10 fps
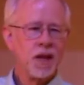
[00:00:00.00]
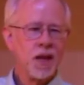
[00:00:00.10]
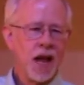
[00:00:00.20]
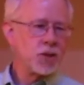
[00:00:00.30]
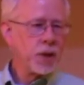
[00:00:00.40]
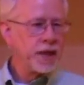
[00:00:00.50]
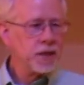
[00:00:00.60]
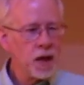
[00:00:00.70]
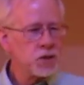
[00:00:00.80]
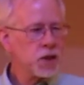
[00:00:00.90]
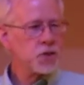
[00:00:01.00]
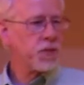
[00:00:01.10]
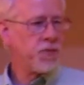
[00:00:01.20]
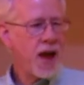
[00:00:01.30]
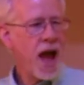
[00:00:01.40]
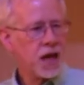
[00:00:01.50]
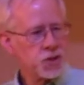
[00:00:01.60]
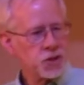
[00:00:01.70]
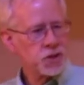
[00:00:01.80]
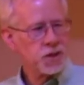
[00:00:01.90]
And so he tells us to
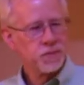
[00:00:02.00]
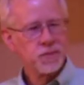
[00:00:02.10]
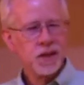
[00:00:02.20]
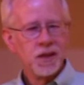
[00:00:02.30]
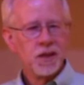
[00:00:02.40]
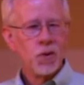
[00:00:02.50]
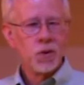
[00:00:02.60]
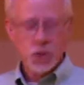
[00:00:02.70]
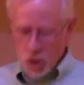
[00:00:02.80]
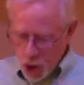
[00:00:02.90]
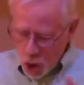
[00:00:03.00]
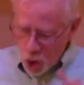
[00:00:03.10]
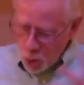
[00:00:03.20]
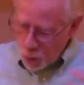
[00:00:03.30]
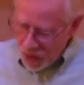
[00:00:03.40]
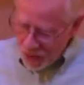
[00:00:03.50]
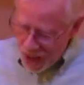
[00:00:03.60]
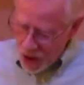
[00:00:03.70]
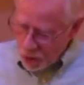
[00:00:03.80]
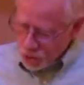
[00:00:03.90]
fast or to go
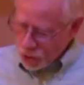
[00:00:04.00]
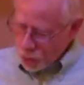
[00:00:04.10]
without,